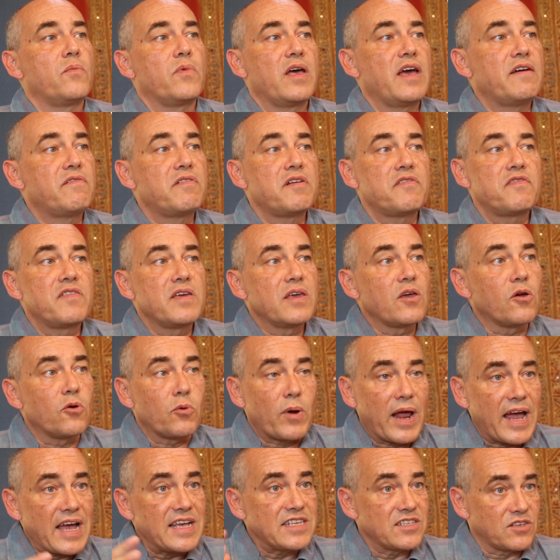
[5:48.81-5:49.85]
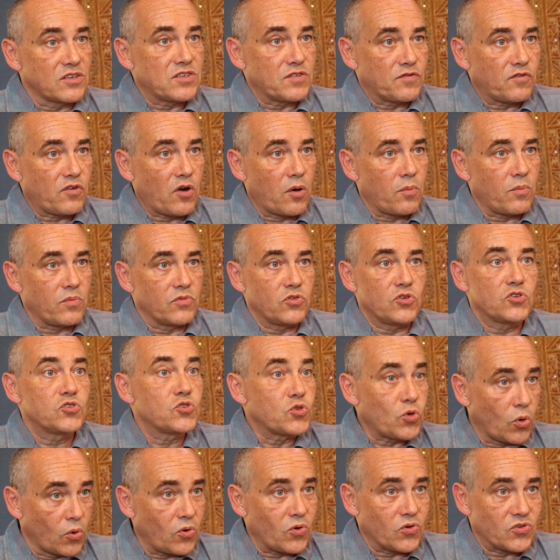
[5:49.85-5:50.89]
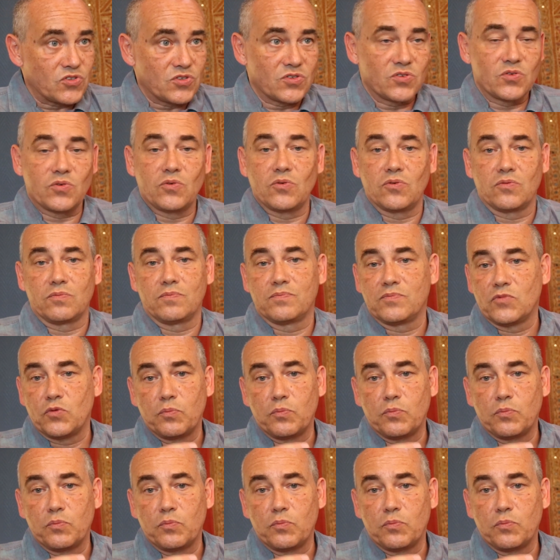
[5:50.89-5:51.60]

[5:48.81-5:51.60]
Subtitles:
everything arises from, the source or